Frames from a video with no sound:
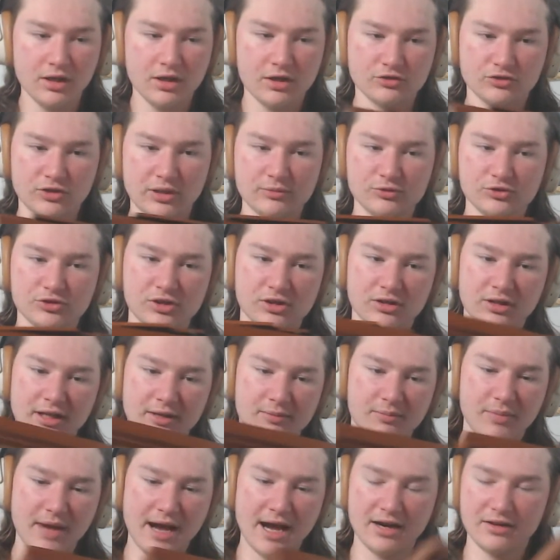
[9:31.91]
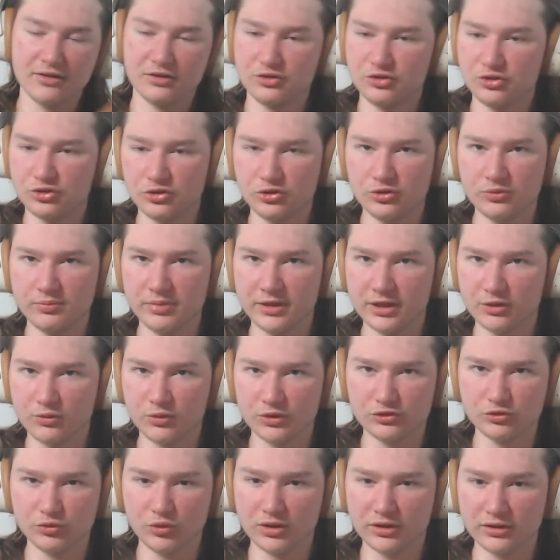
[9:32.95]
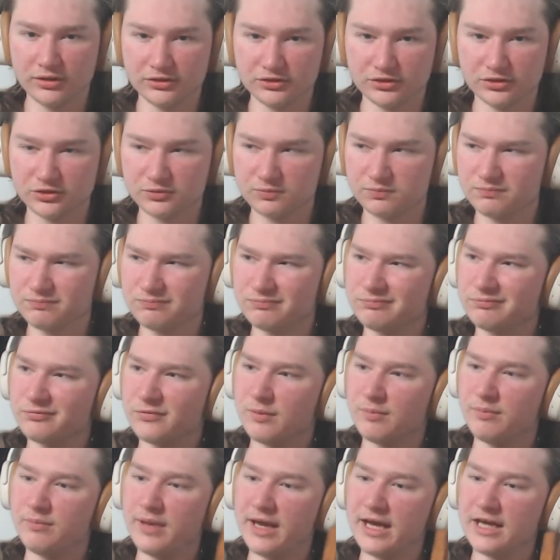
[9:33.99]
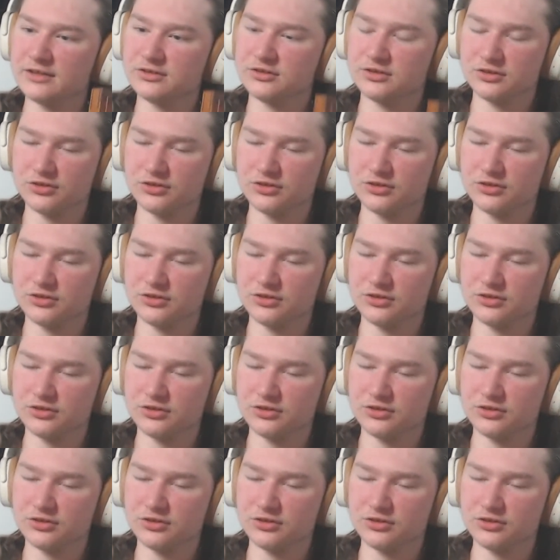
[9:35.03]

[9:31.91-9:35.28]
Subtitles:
So I'm just going to, like, out of the two, pick which one is the best.